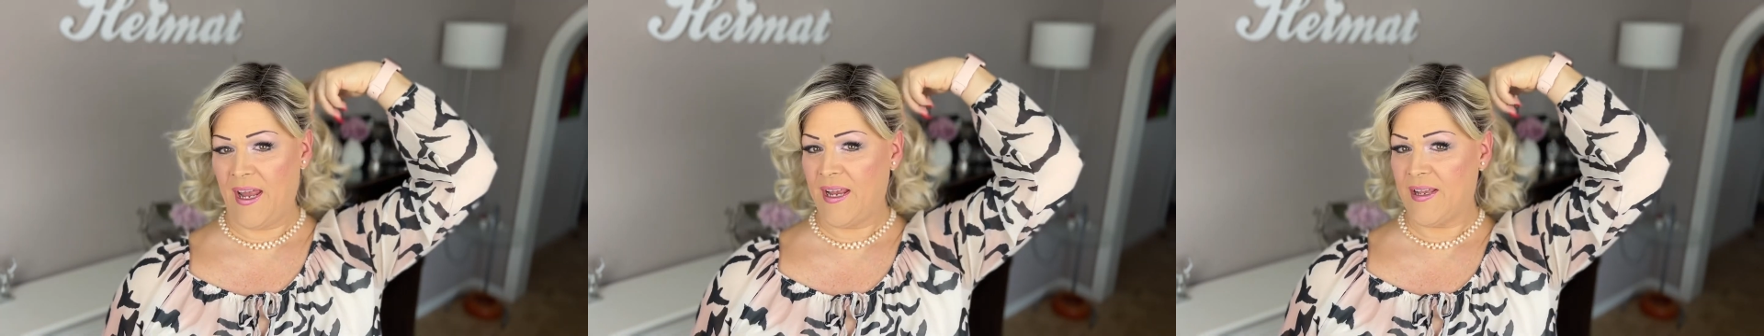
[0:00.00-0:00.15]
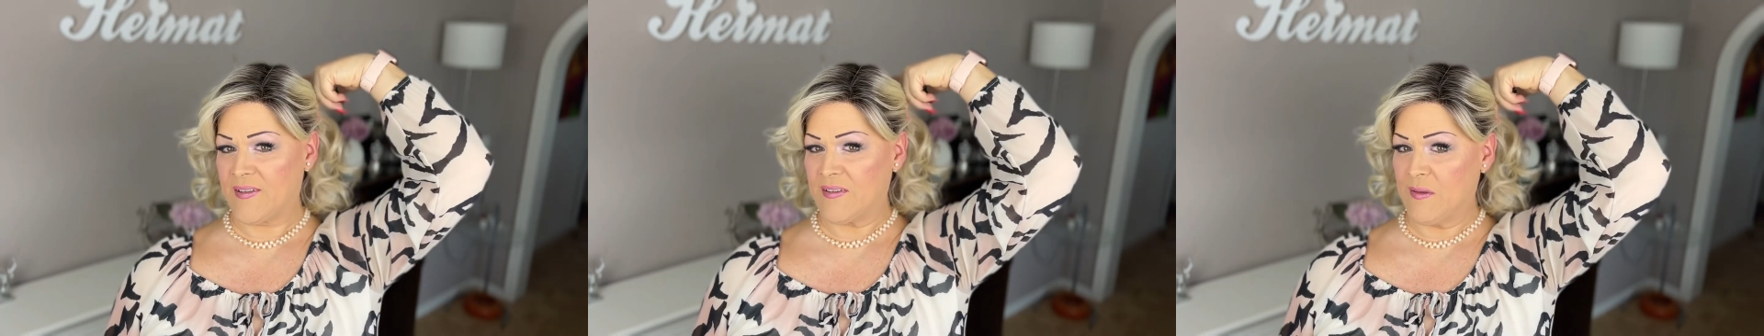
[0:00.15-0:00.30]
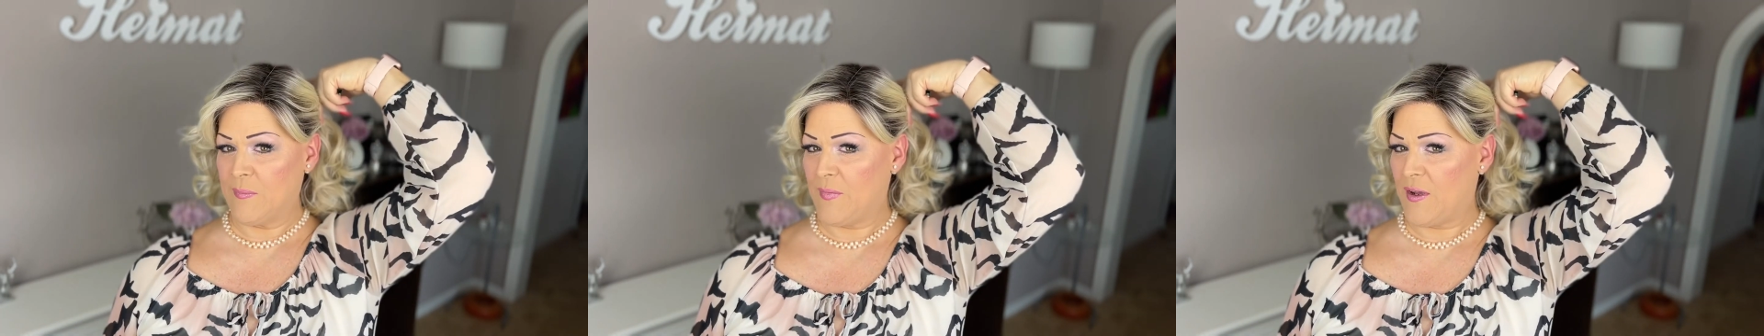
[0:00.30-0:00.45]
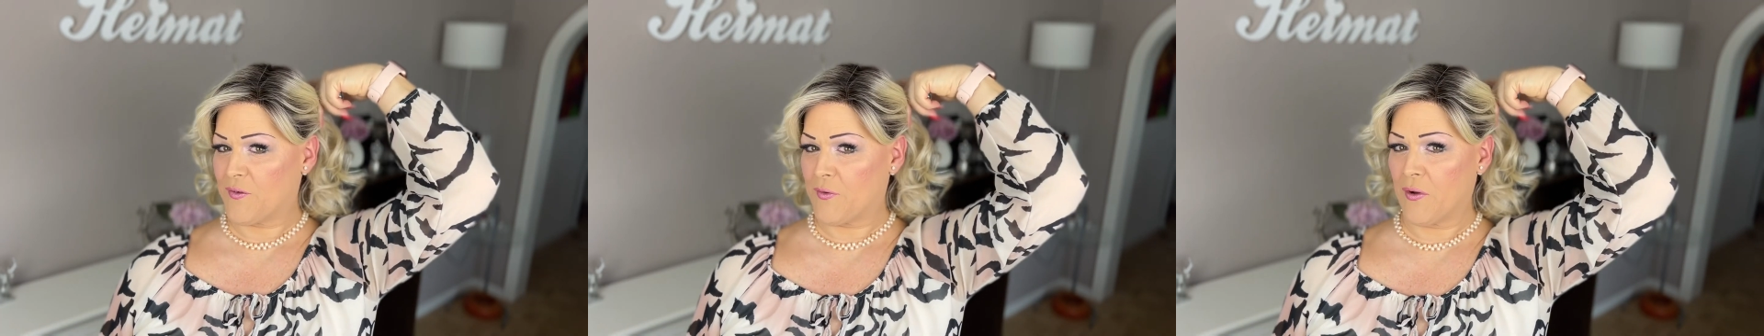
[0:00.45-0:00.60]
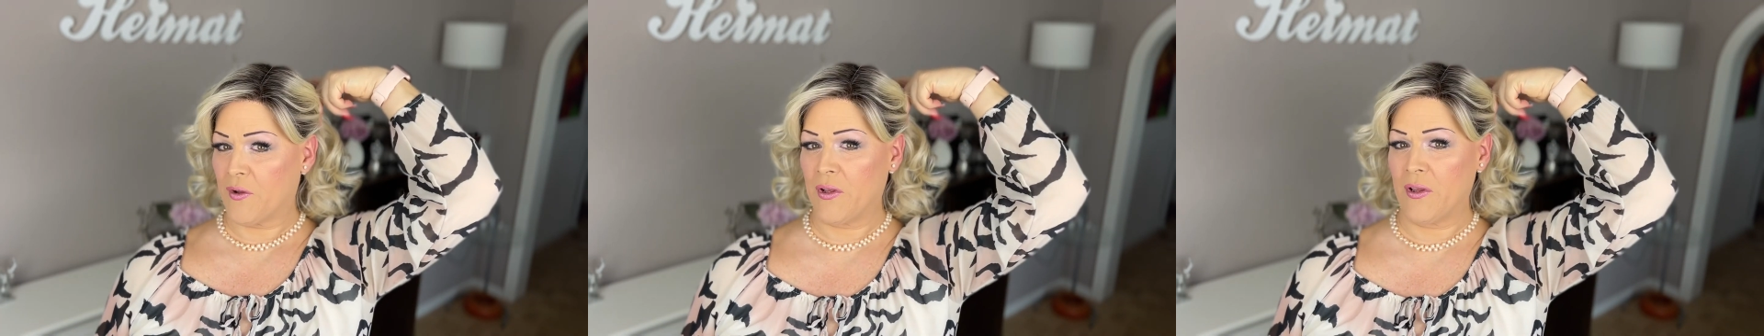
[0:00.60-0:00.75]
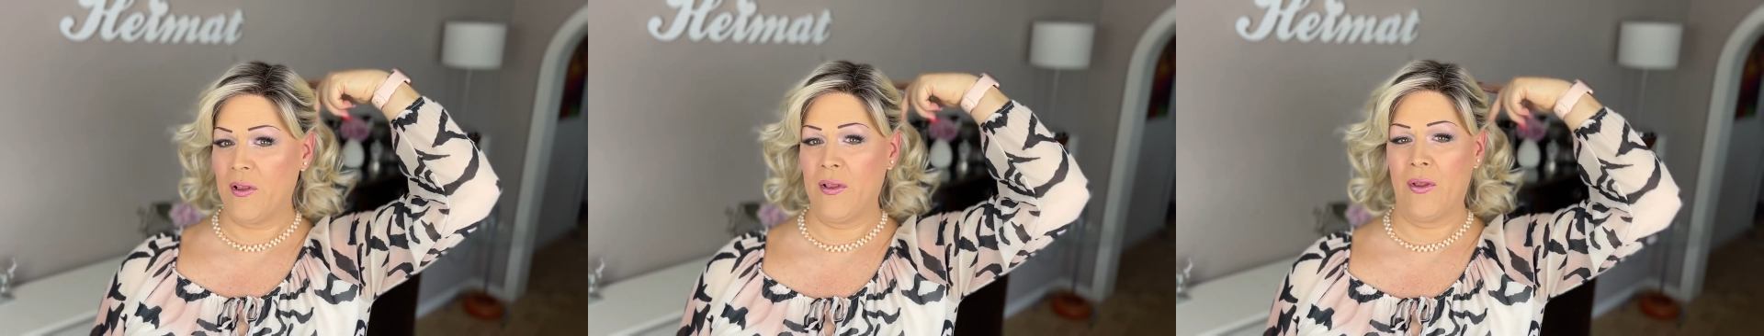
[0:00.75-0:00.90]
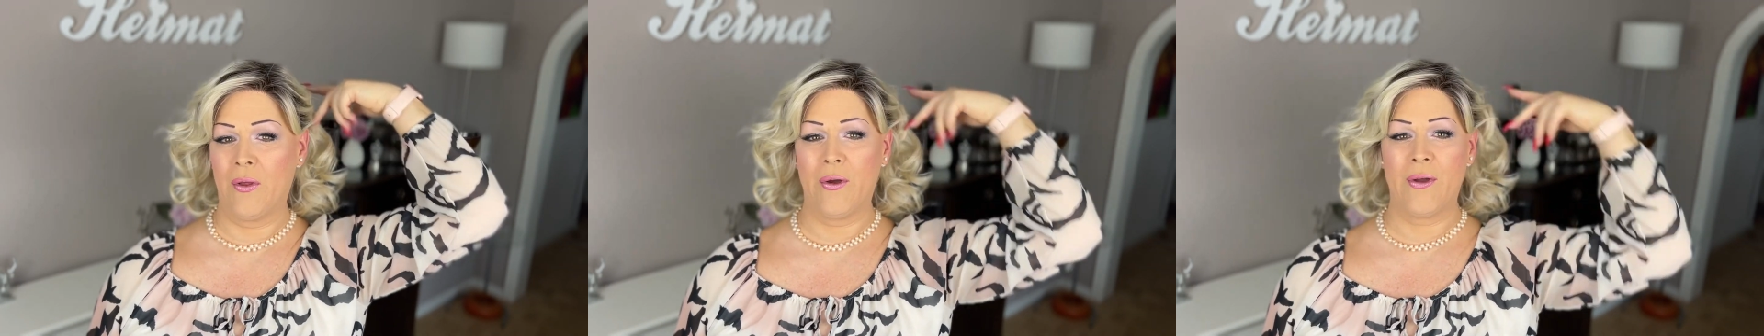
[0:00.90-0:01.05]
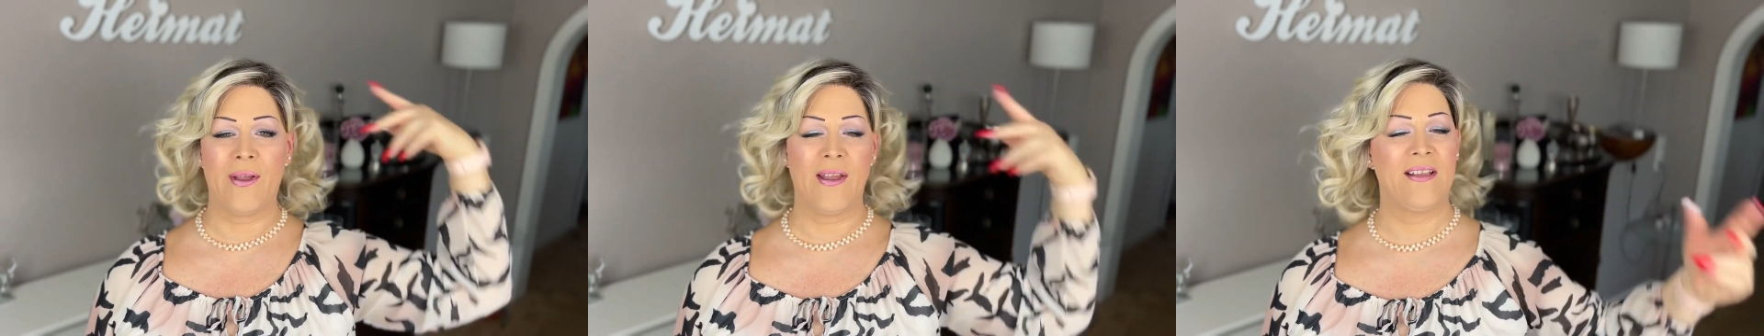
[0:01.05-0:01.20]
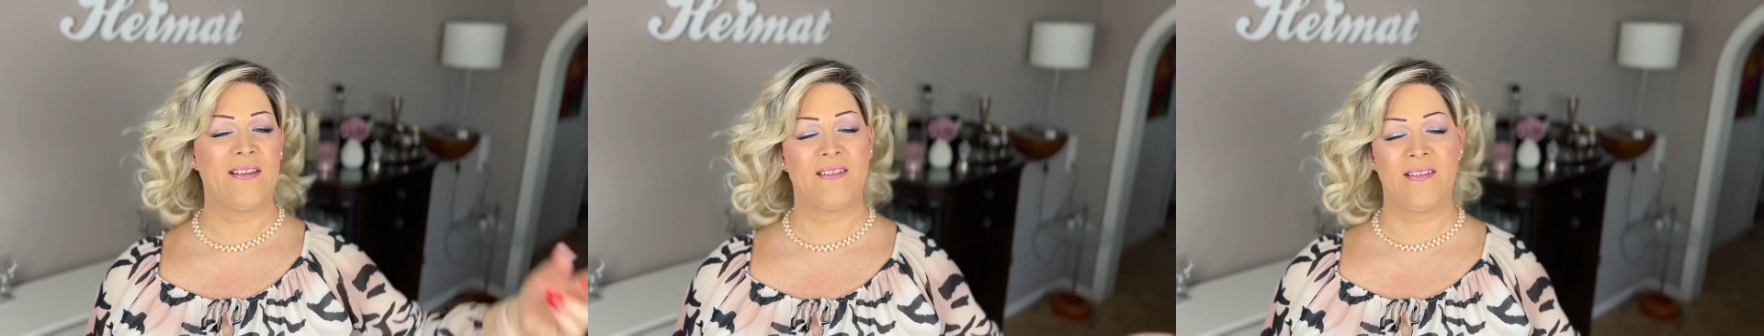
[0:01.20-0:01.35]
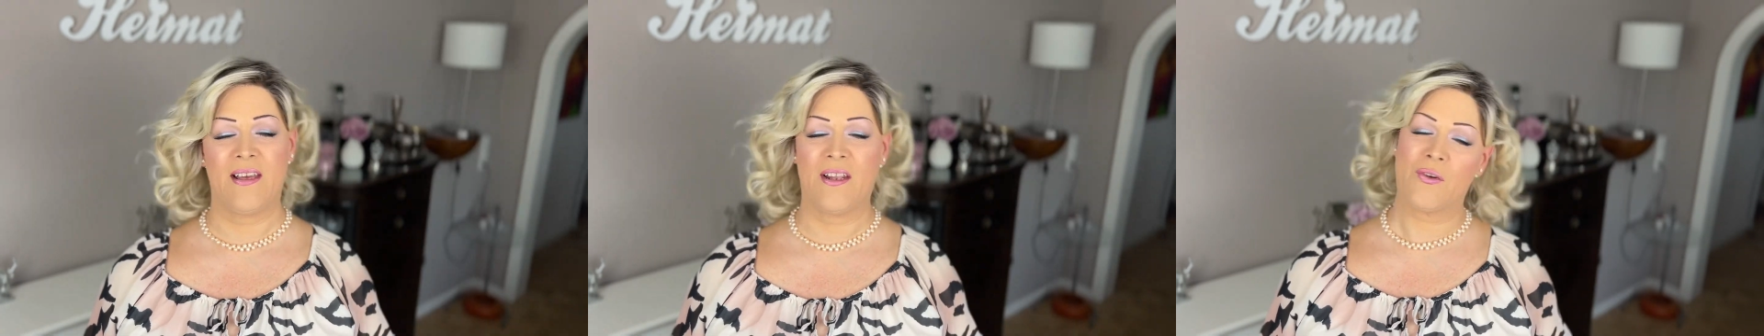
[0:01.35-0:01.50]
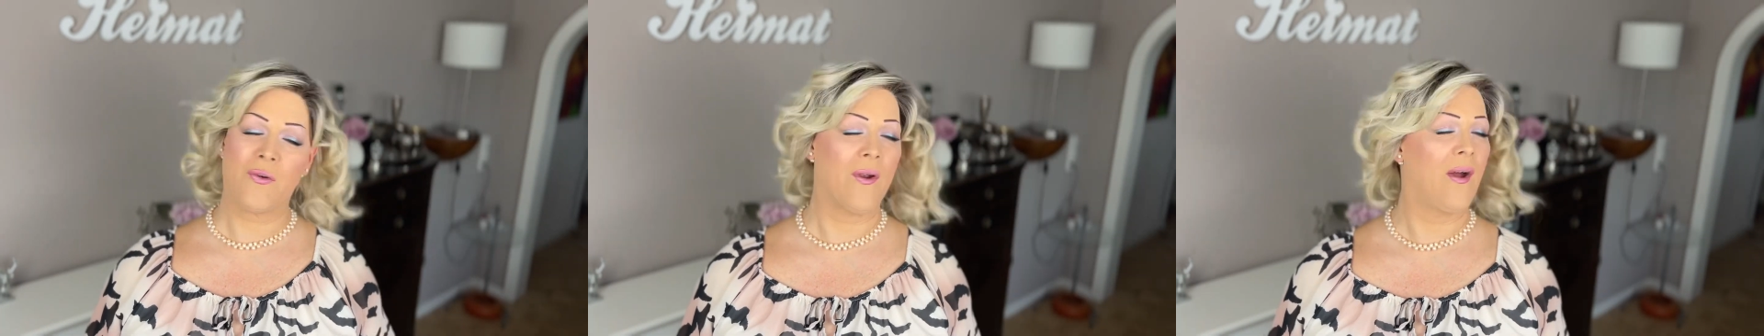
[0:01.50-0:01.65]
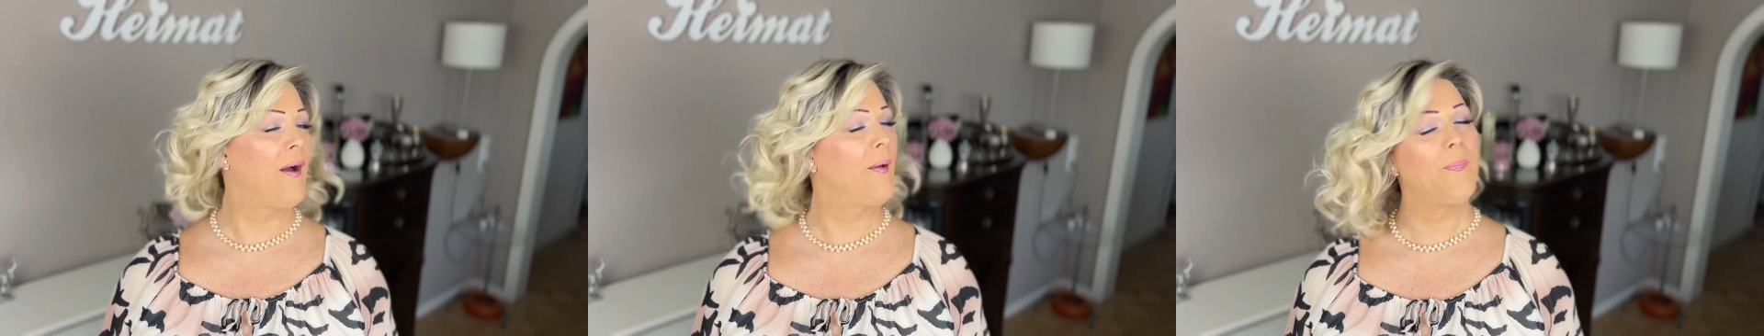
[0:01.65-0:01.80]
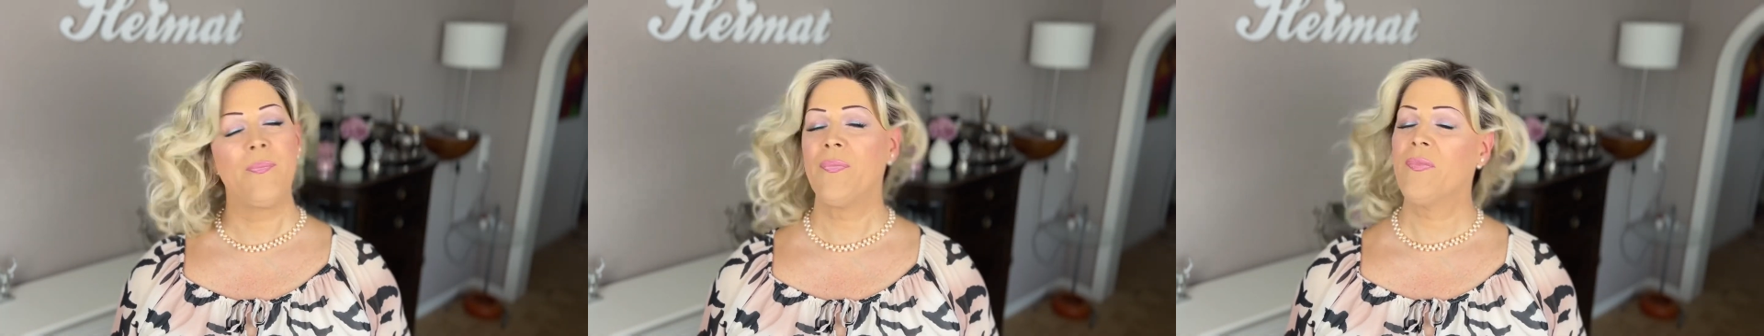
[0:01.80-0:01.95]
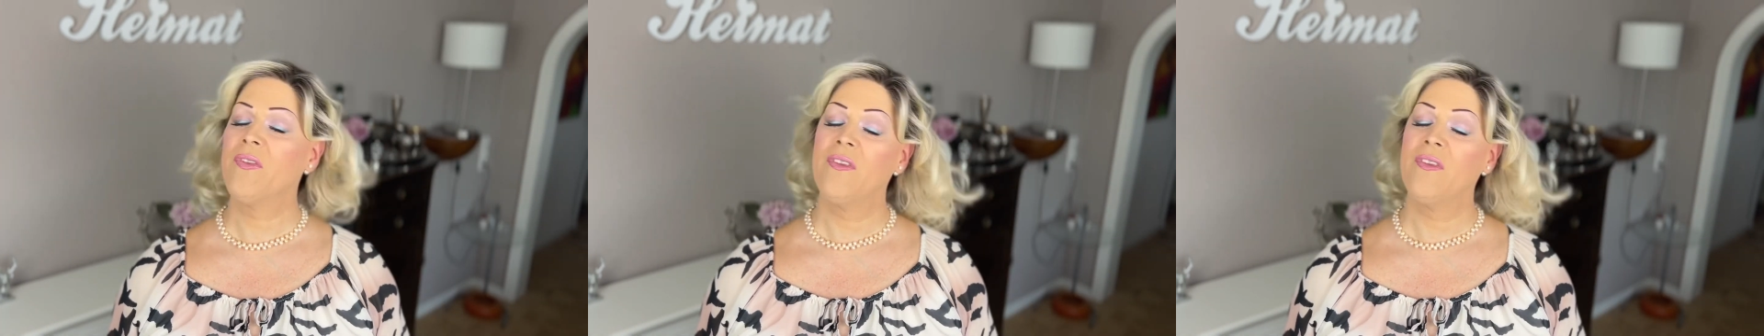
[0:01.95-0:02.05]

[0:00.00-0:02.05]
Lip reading: asymmetrical look, etc.